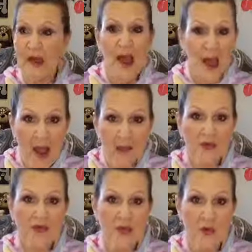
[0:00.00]
How
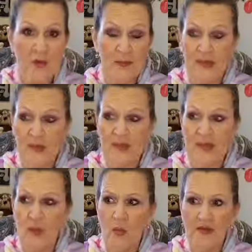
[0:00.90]
did they go about doing
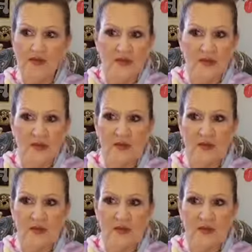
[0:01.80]
that? What did they do?